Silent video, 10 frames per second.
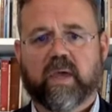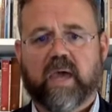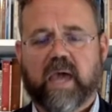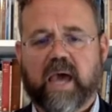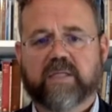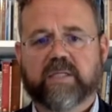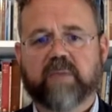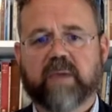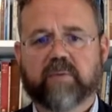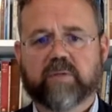uh, as its
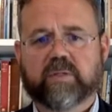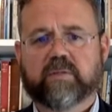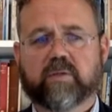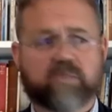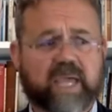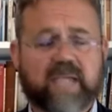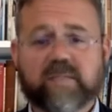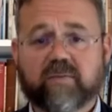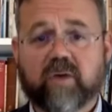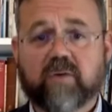members, you know, tens
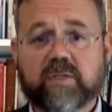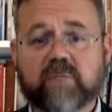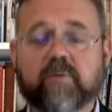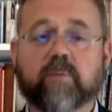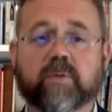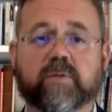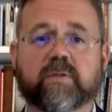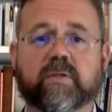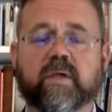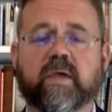of thousands of pupils.